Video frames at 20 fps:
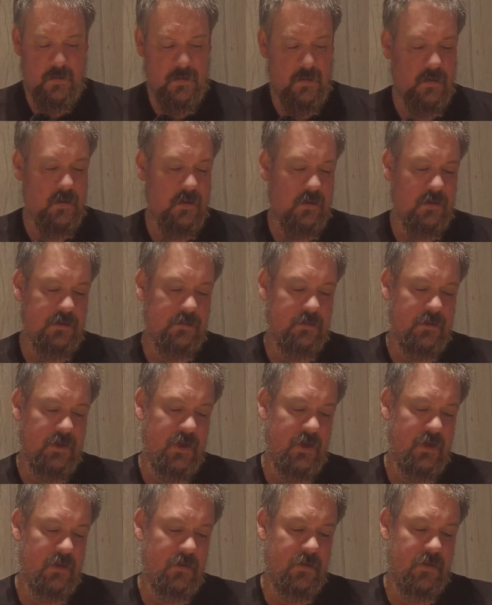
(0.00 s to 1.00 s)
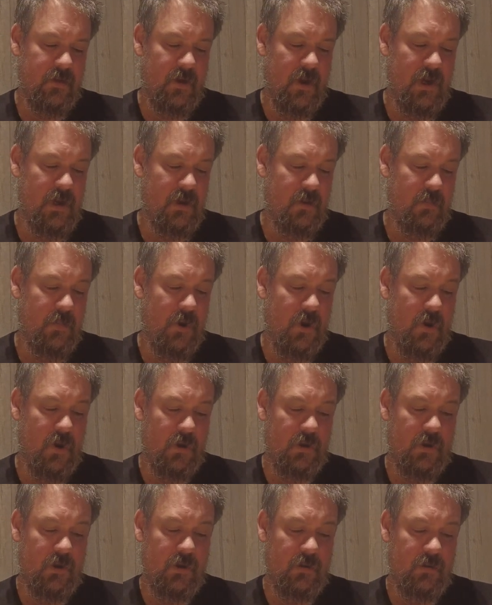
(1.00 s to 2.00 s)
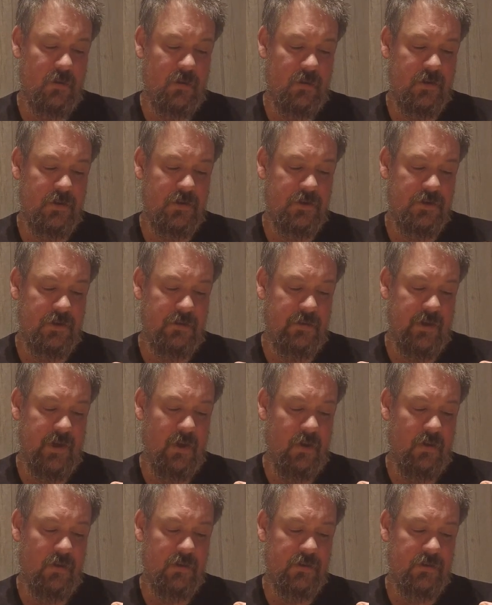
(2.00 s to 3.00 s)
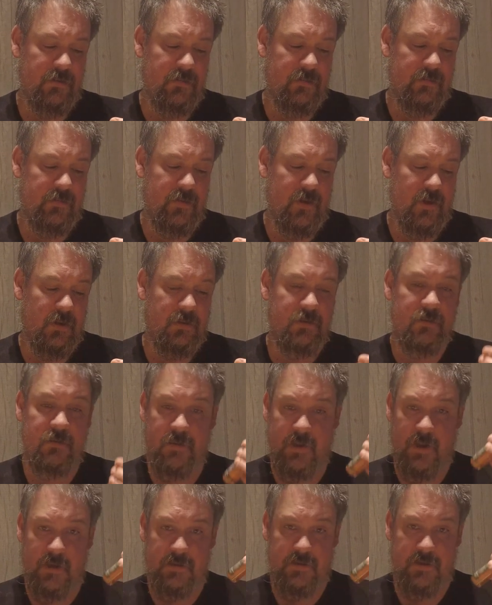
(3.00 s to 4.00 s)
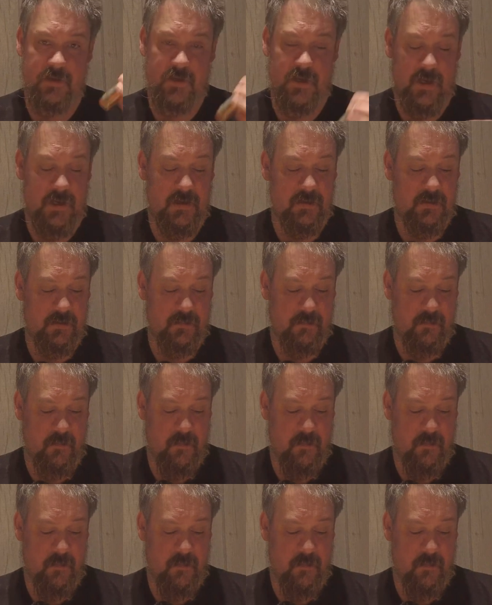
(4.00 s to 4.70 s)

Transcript: And this one here, Highland Park Sherry Octave 2008.